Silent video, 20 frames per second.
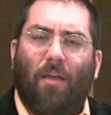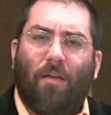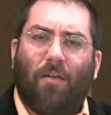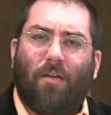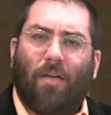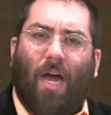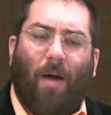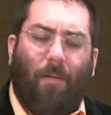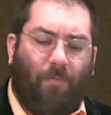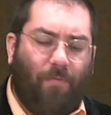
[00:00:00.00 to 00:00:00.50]

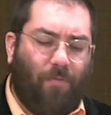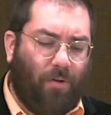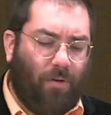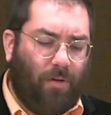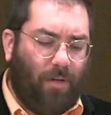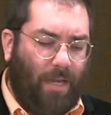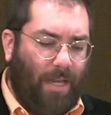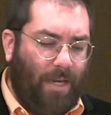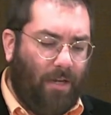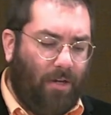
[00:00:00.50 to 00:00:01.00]
Comfort
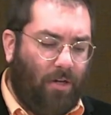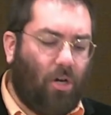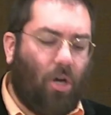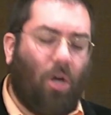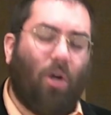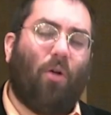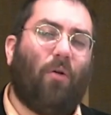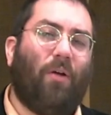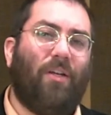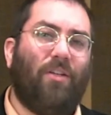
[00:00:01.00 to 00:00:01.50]
and
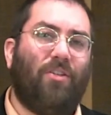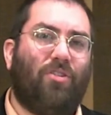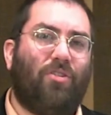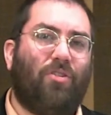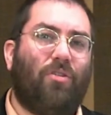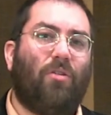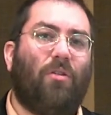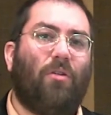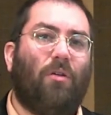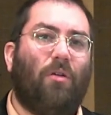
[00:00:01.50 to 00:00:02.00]
encourage
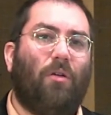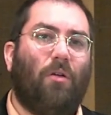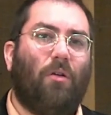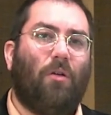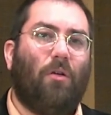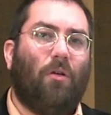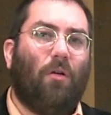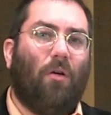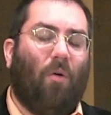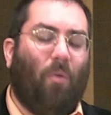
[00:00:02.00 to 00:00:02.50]

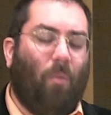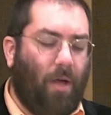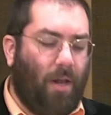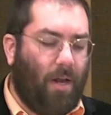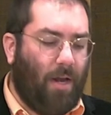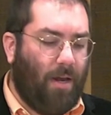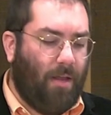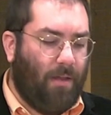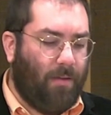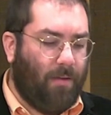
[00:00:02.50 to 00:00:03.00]
one another.